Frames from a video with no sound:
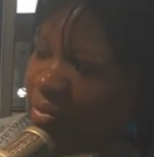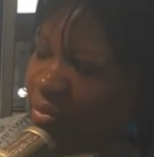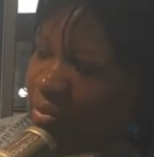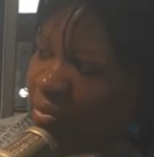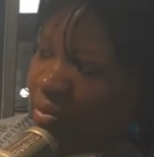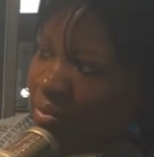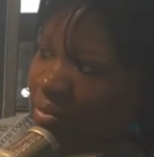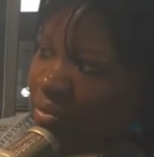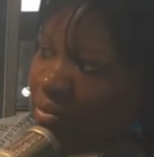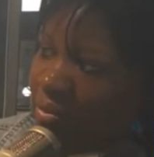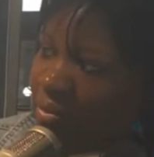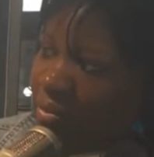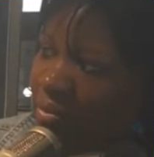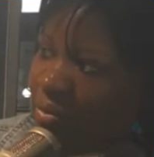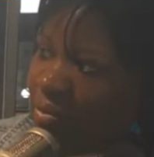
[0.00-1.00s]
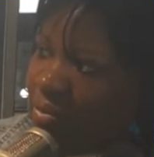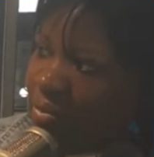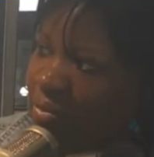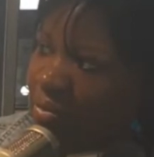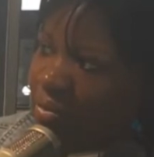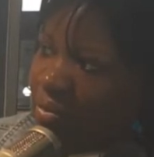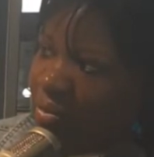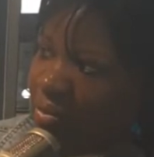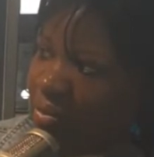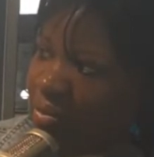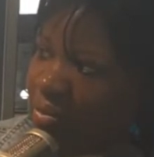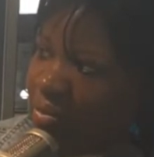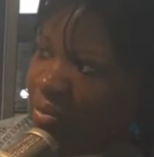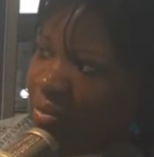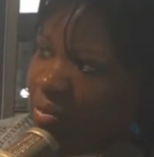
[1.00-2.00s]
what I learned is to be
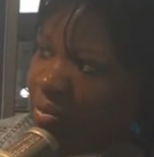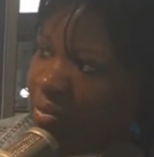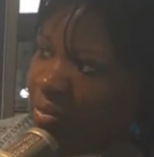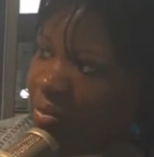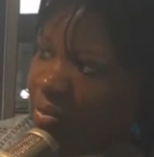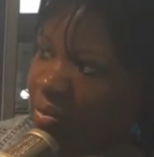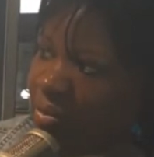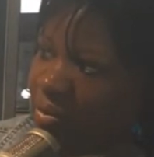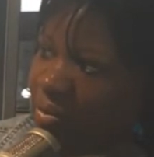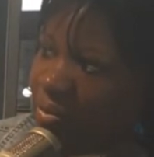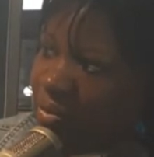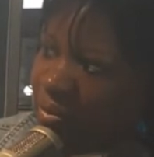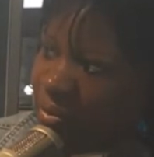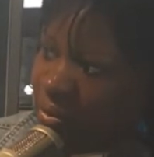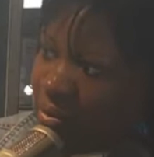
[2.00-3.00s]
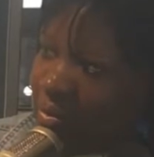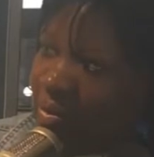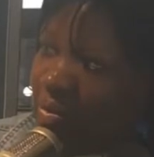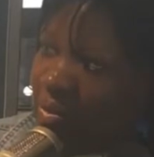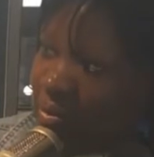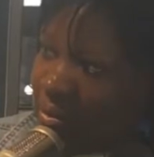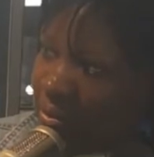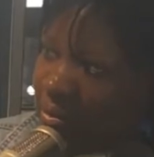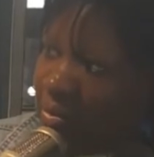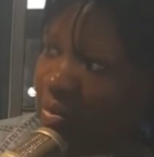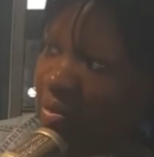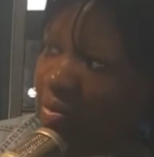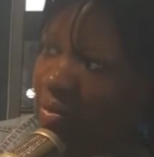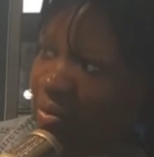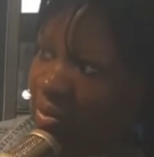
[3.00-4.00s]
nimble. What I learned
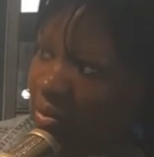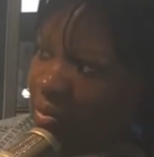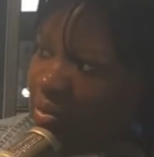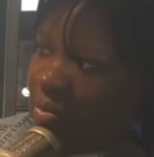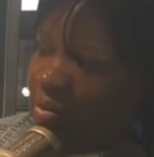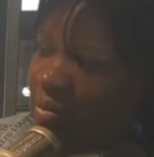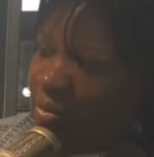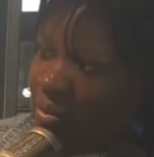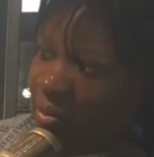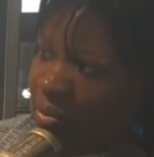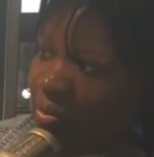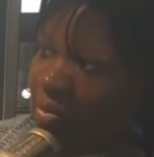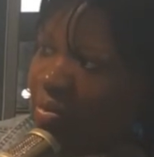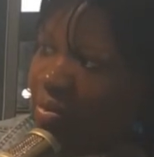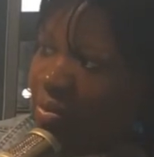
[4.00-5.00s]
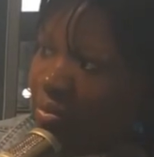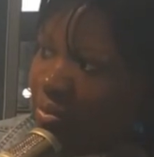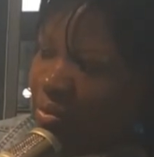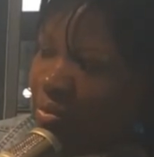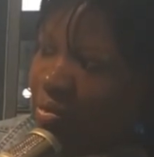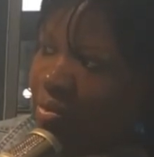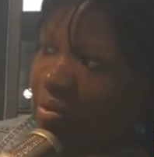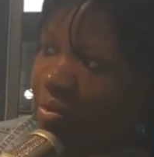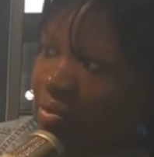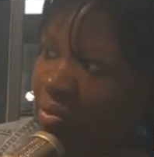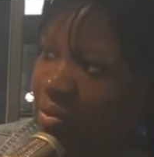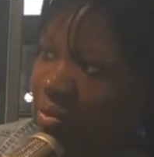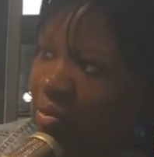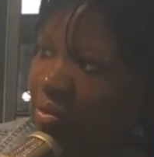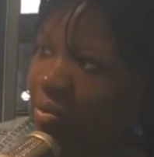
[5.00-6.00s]
is to stretch, right?
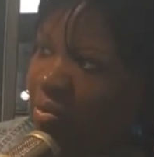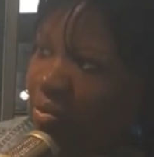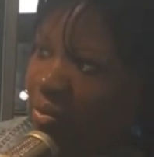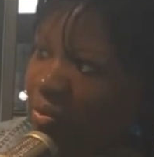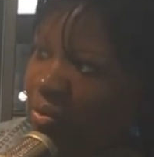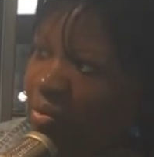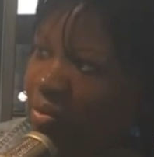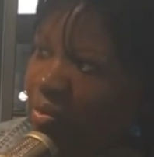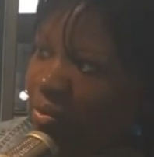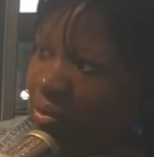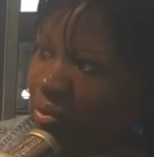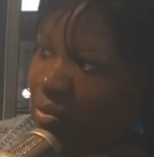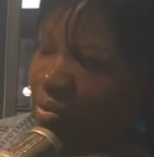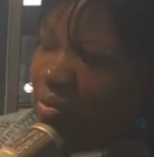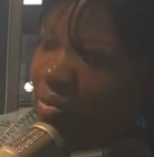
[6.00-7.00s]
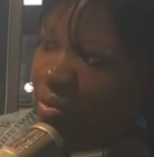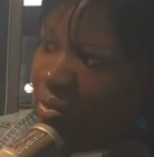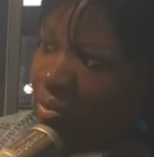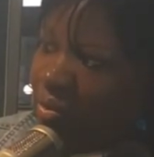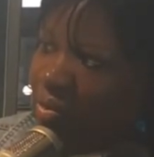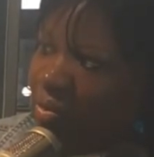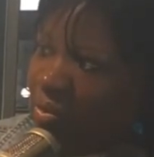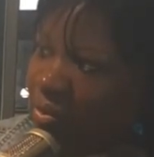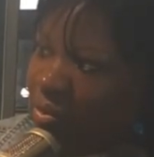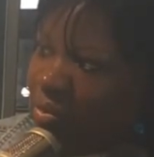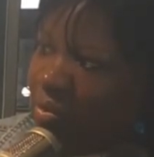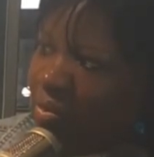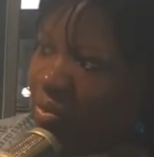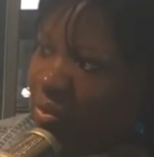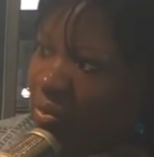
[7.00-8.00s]
And like you were
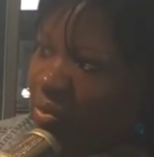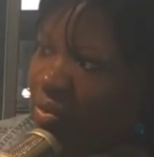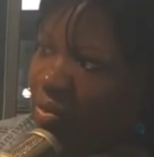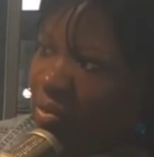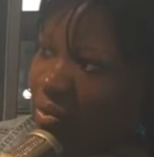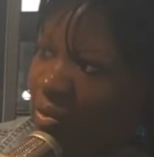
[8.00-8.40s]
saying